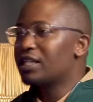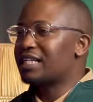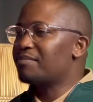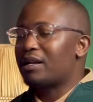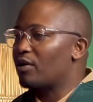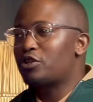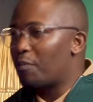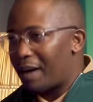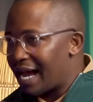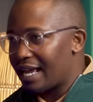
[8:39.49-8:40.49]
Doesn't matter what
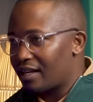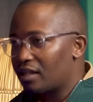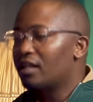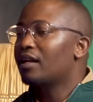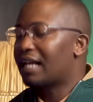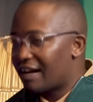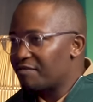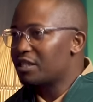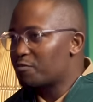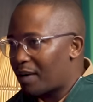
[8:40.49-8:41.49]
you're buying.
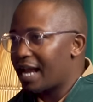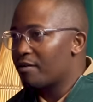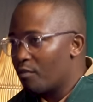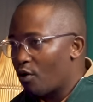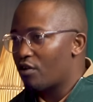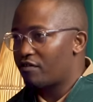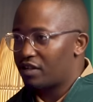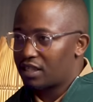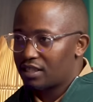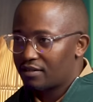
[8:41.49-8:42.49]
Government is buying more of it.